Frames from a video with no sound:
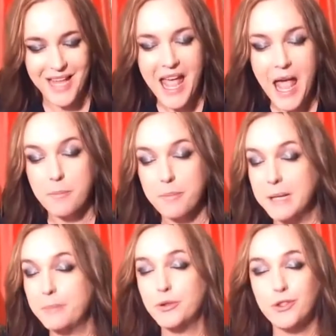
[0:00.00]
And
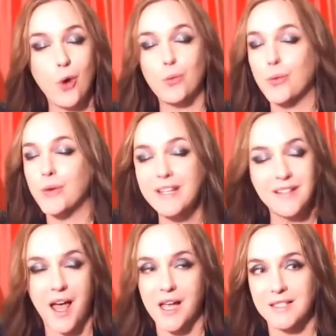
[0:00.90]
people don't
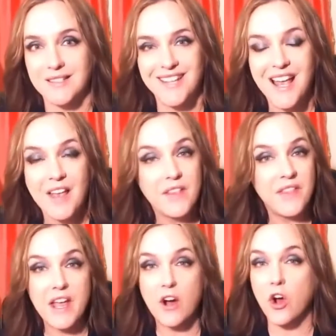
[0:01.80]
realize that
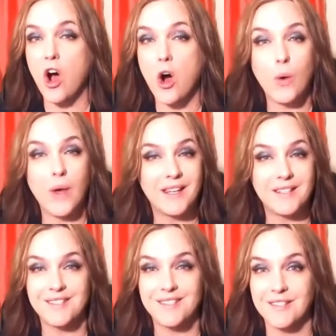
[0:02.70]
they are
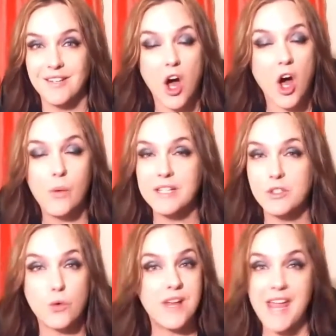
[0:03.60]
always, always
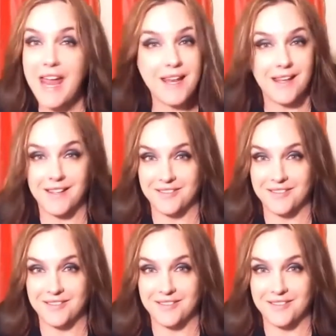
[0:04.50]
creating,